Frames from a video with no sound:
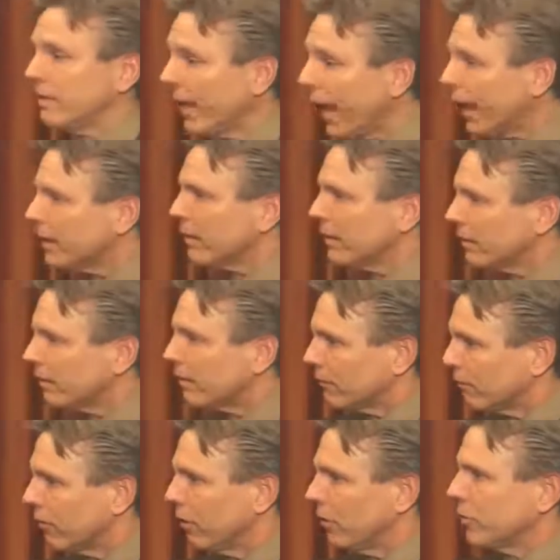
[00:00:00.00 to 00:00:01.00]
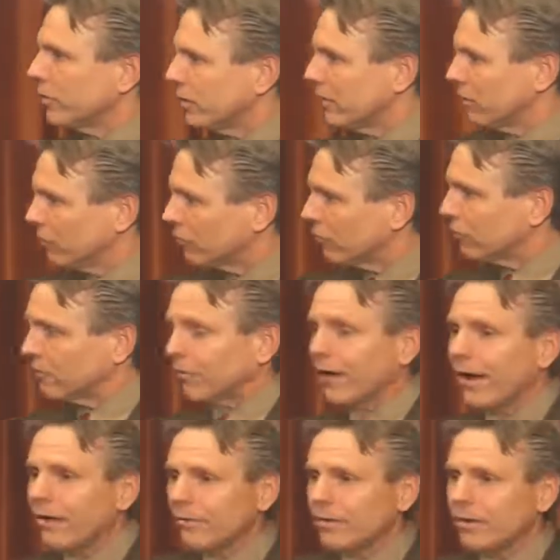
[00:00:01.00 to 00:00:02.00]
That is the road that you should
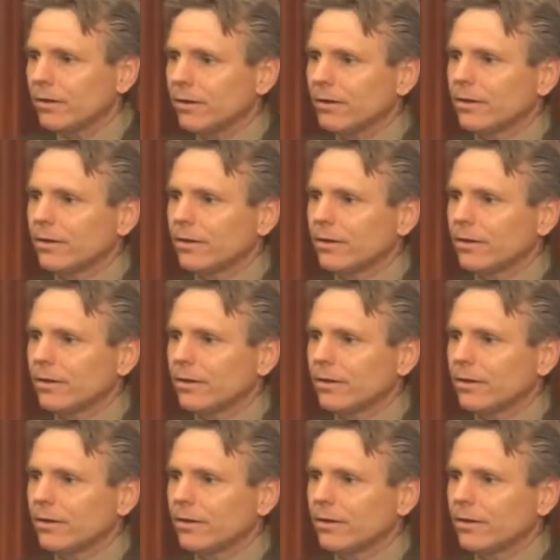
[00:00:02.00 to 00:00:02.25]
travel.